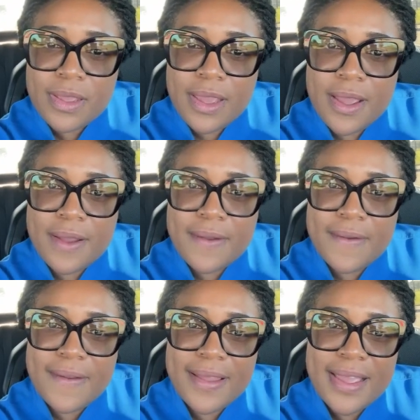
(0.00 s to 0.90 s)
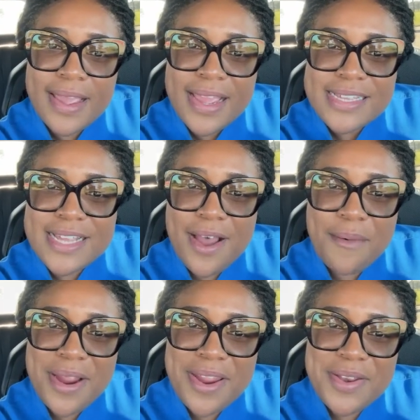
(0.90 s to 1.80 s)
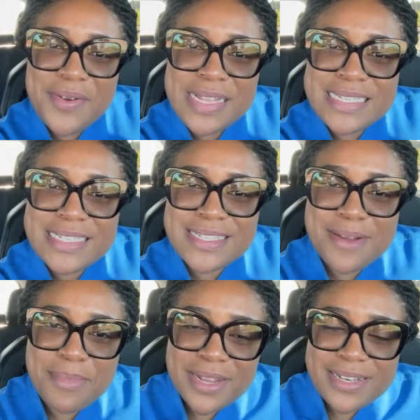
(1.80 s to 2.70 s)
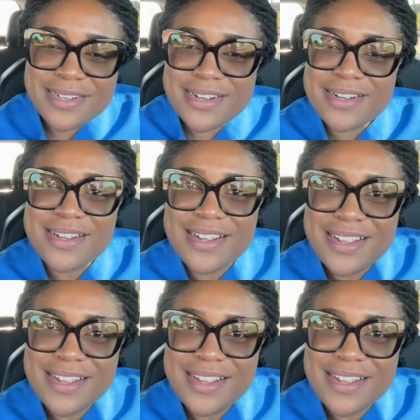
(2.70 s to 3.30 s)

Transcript: Yeah. So how are you doing, Sister Butler?